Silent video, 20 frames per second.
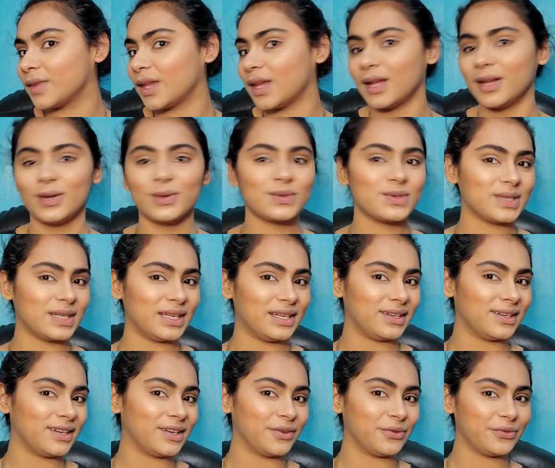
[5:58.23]
Can you see
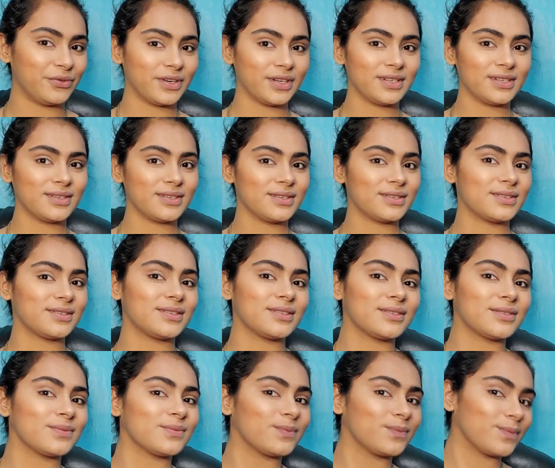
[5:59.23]
the
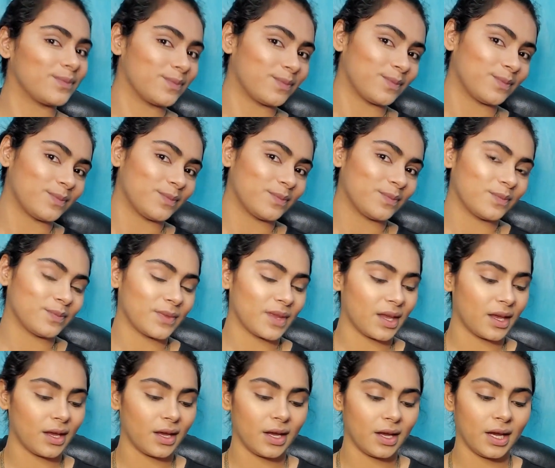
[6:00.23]
difference?
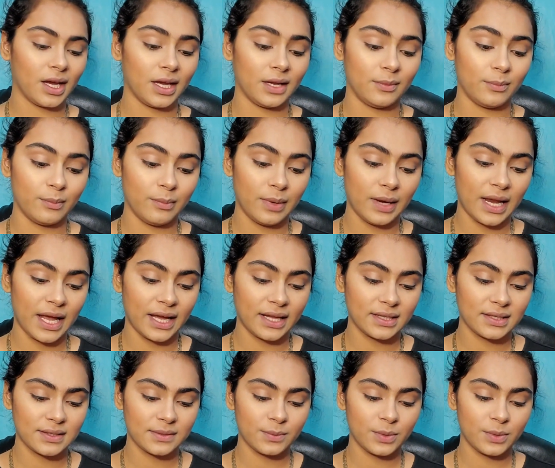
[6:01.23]
It blends